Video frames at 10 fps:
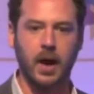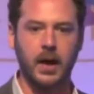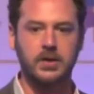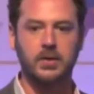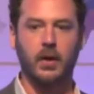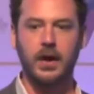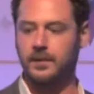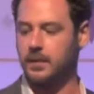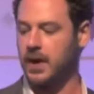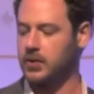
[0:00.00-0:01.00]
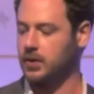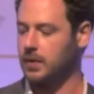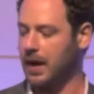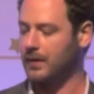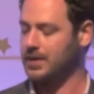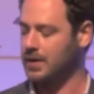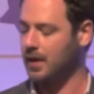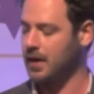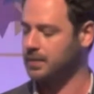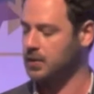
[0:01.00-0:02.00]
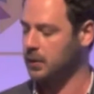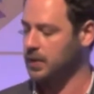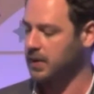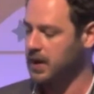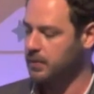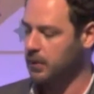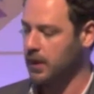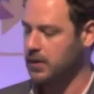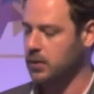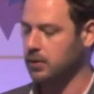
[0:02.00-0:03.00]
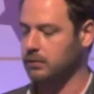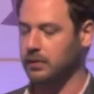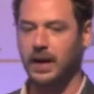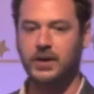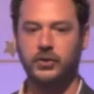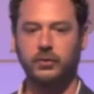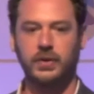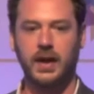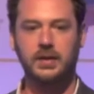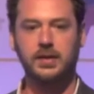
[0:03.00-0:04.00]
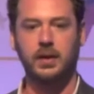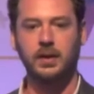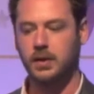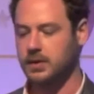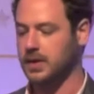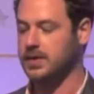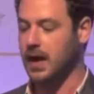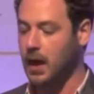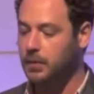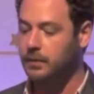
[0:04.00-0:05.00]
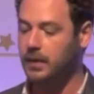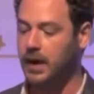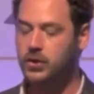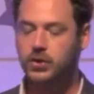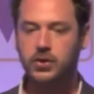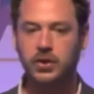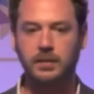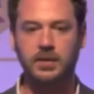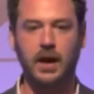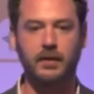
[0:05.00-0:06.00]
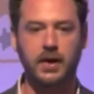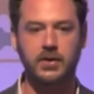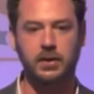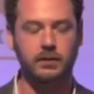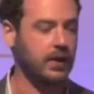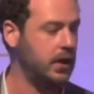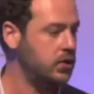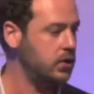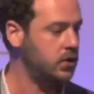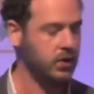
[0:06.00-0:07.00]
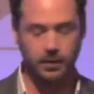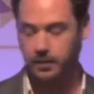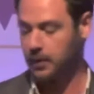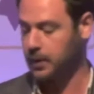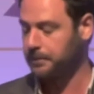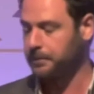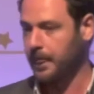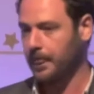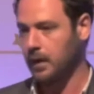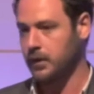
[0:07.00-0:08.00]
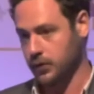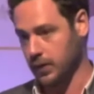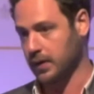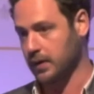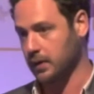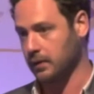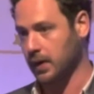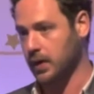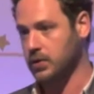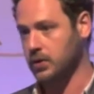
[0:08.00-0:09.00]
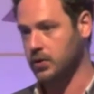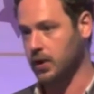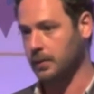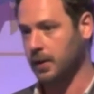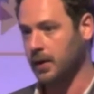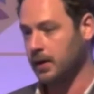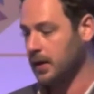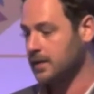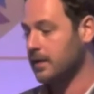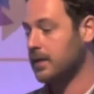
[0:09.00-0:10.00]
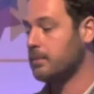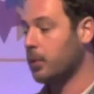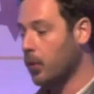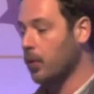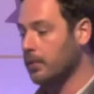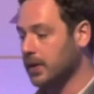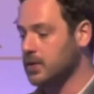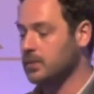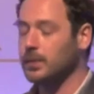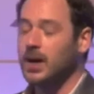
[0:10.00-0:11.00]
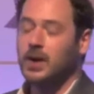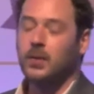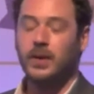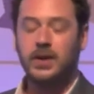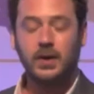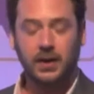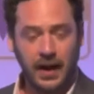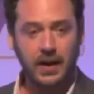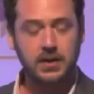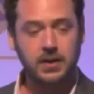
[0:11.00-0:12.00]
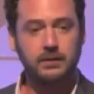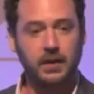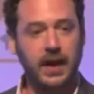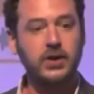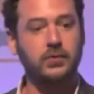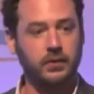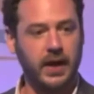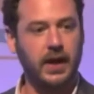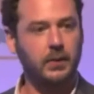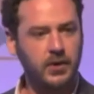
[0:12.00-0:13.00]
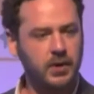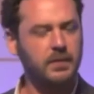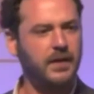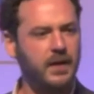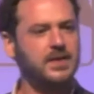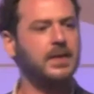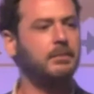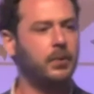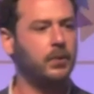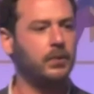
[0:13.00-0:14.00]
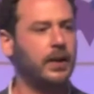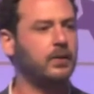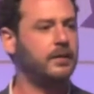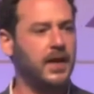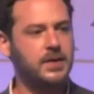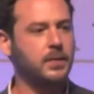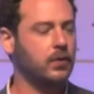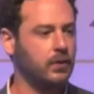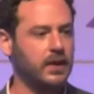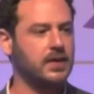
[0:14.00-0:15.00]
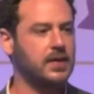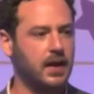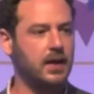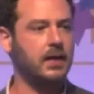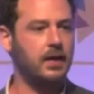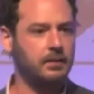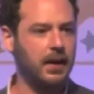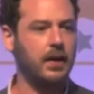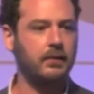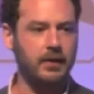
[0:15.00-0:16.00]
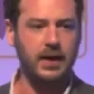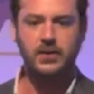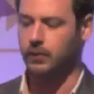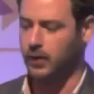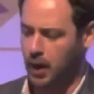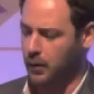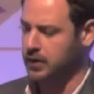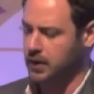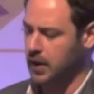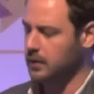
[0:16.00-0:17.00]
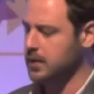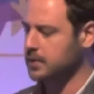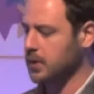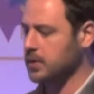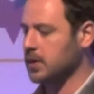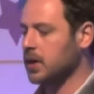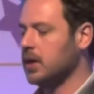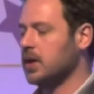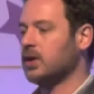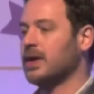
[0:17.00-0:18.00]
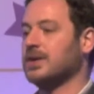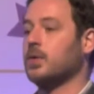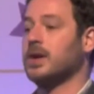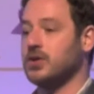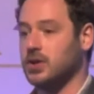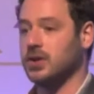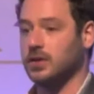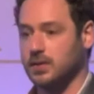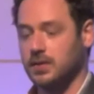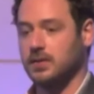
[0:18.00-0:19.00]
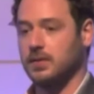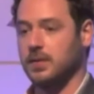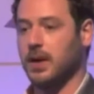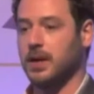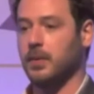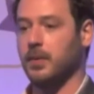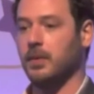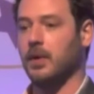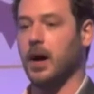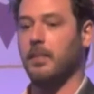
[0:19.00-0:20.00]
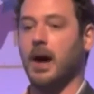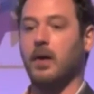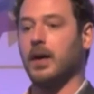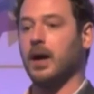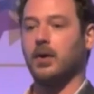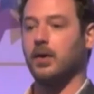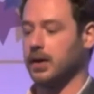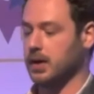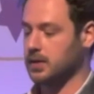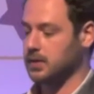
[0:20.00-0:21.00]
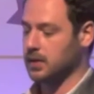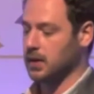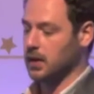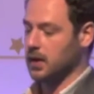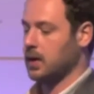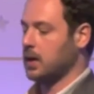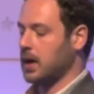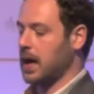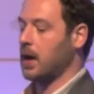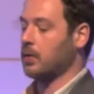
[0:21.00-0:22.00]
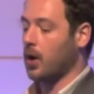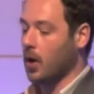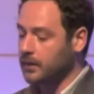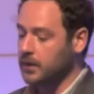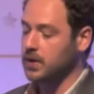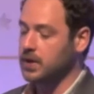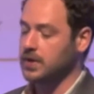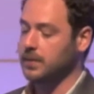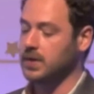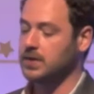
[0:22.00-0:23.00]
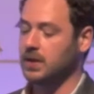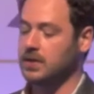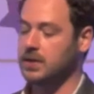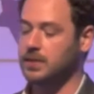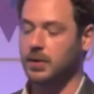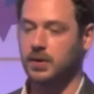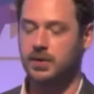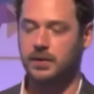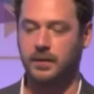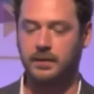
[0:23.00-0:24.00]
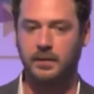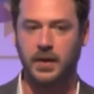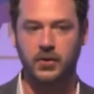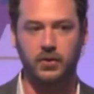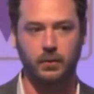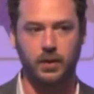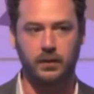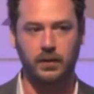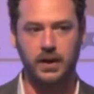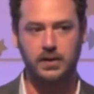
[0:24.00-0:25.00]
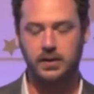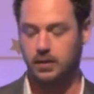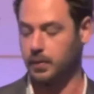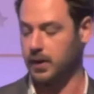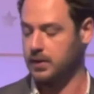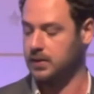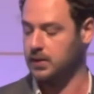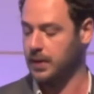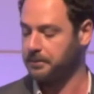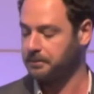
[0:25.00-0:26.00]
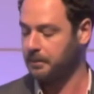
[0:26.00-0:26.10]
And it's not information about the ties between people, that's called relational data. So this type of relationship, the direction of the relationship, the strength of the relationship. And that's very important because when you collect relational data, which can be very simple, like on Facebook or LinkedIn, a binary yes or no, or do you know this person? You can ask questions to people about their colleagues. How often do you typically turn to this person for information on work-related topics?